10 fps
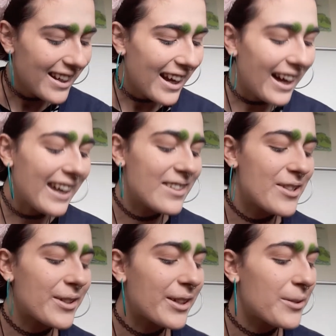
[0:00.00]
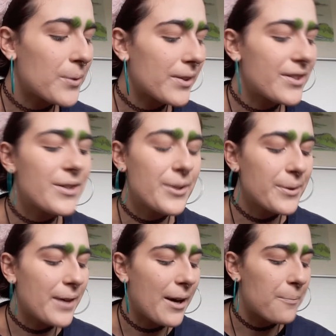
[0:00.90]
and you're gonna want
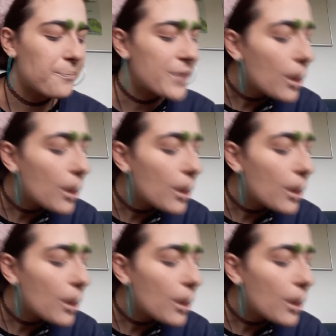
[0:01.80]
to